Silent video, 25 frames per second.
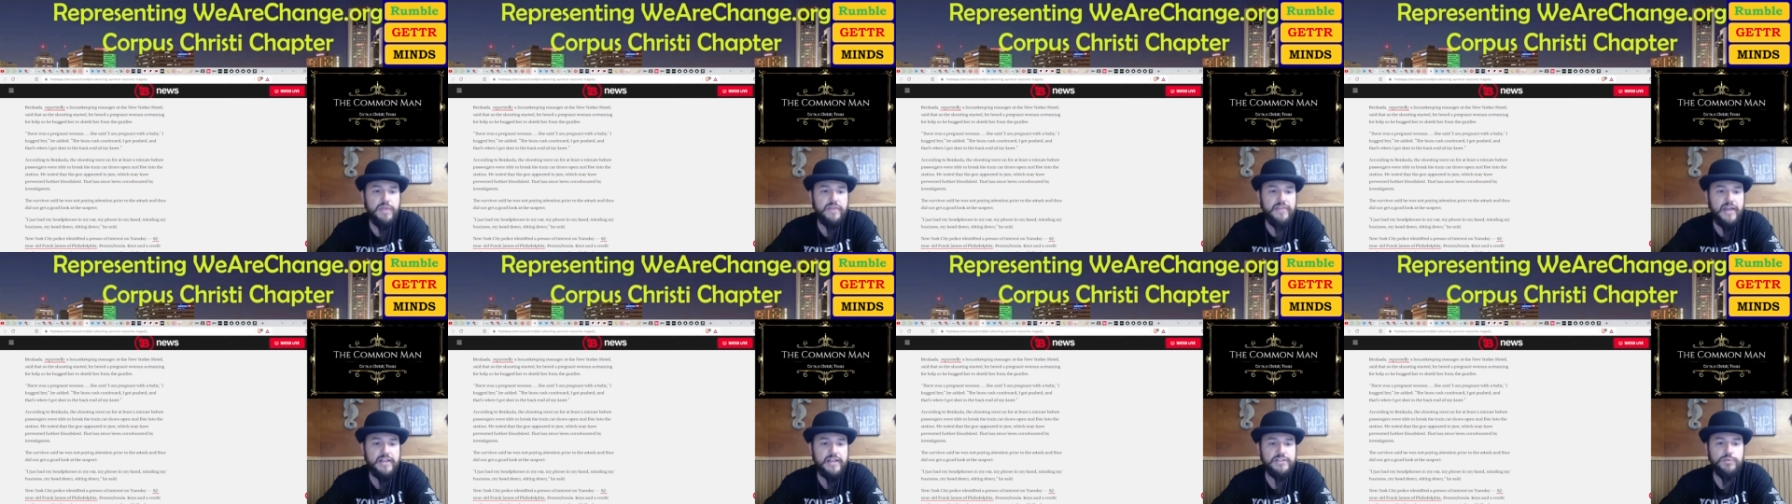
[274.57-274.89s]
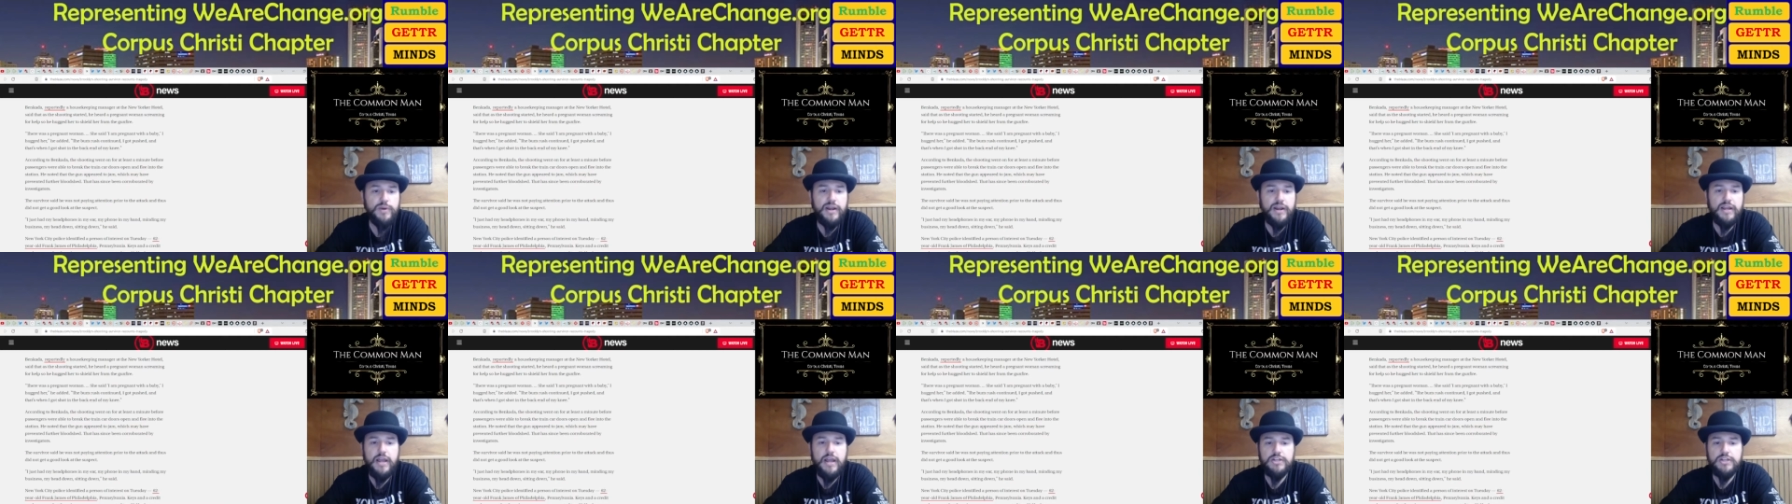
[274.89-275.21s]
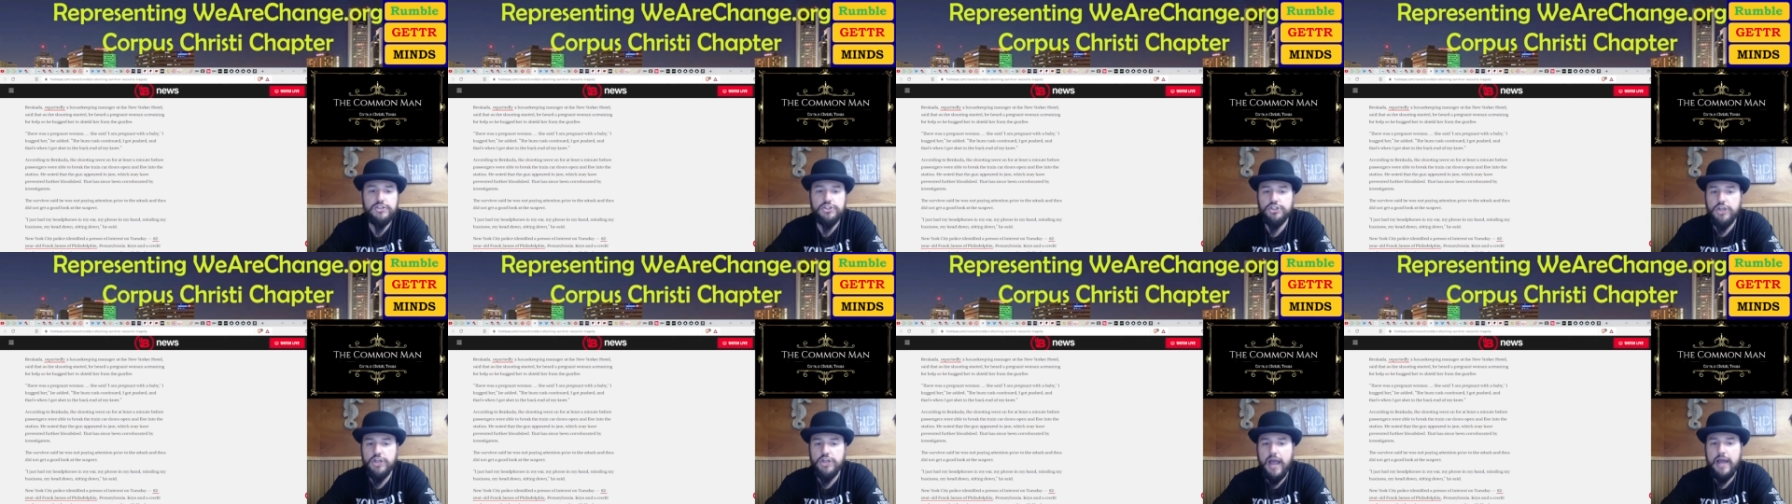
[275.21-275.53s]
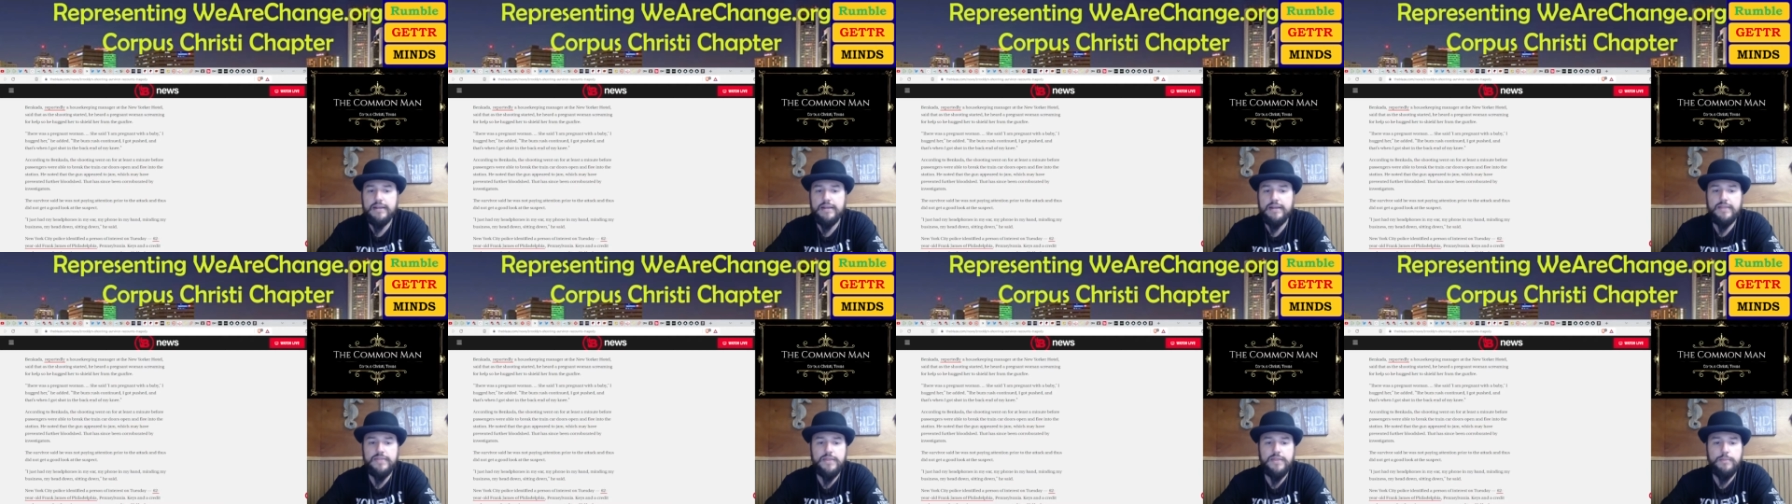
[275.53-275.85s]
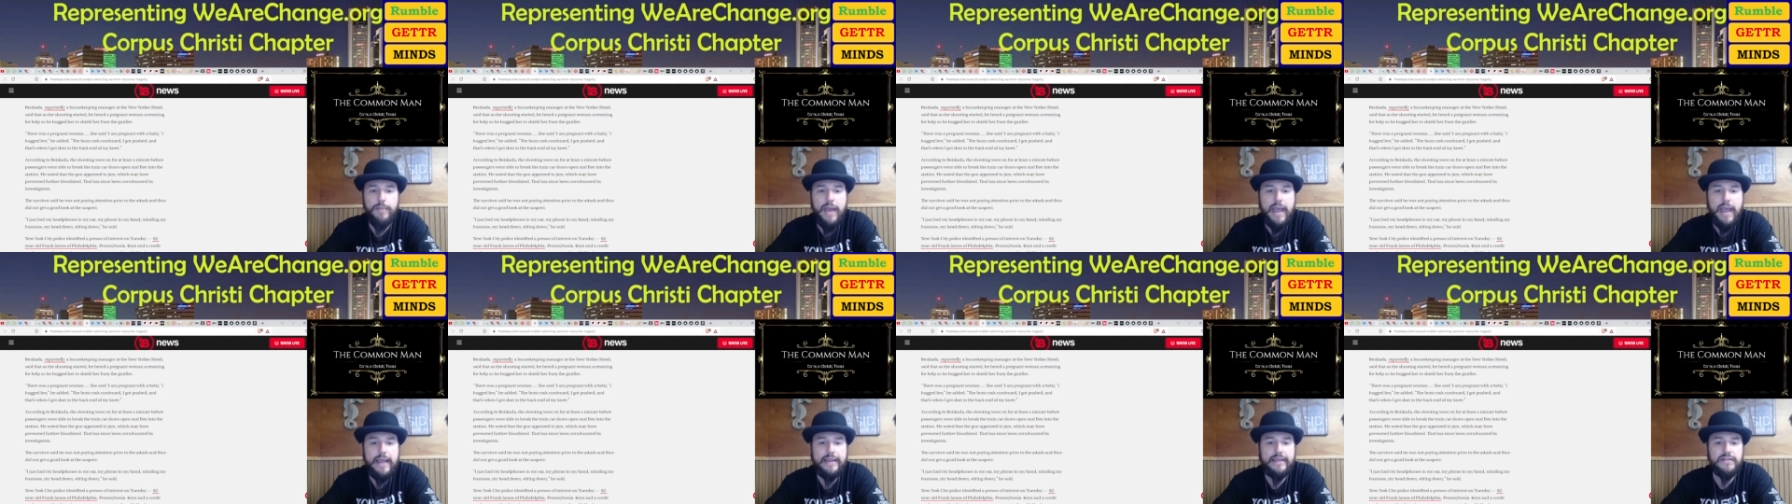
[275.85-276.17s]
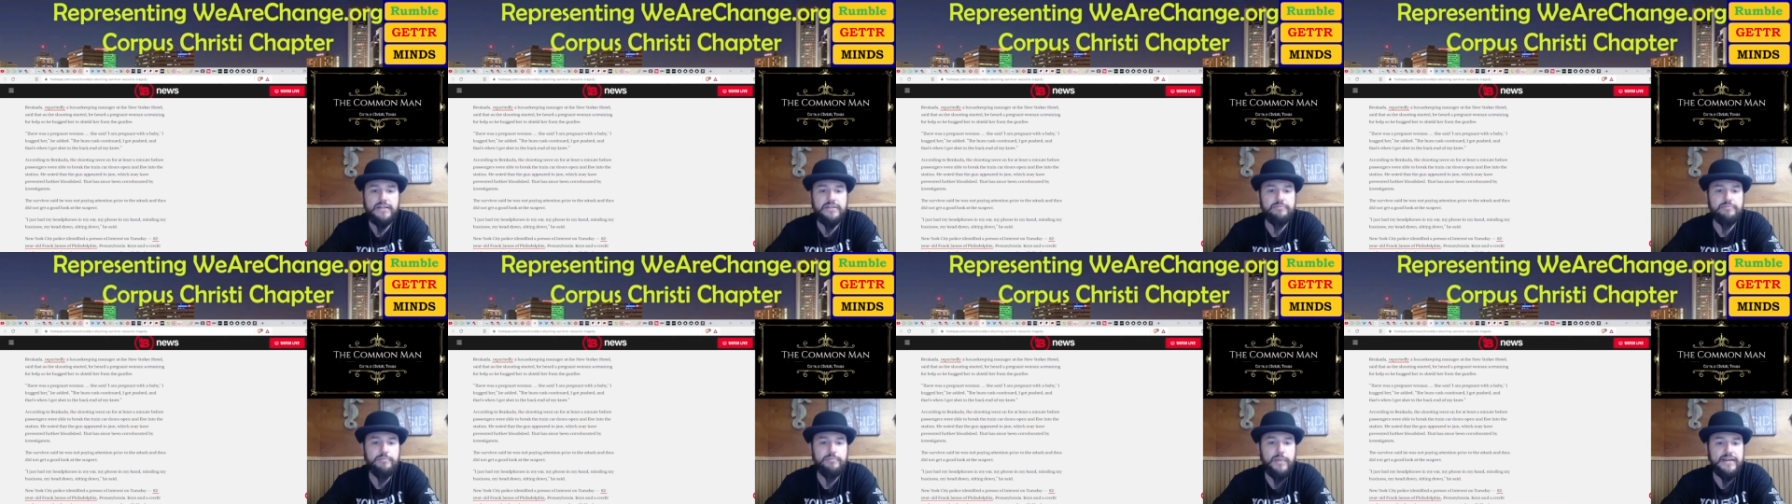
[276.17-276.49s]
and that's when I got shot in the back
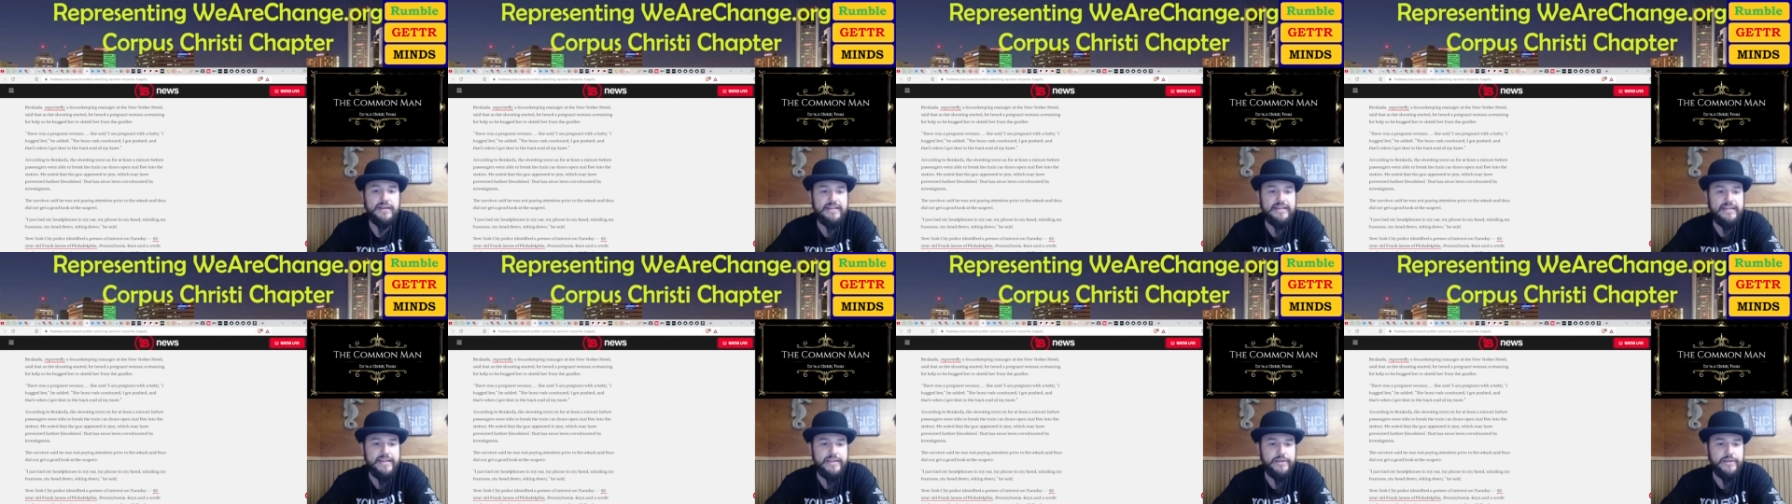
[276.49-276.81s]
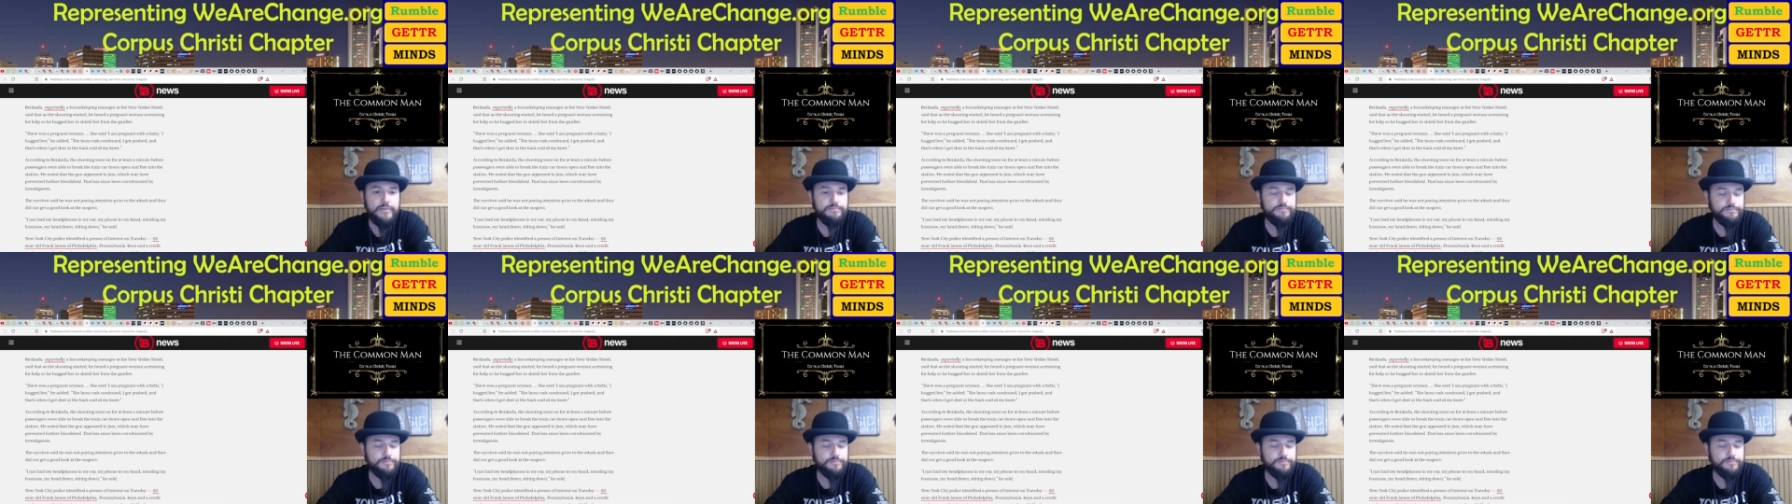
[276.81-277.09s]
end of my knee.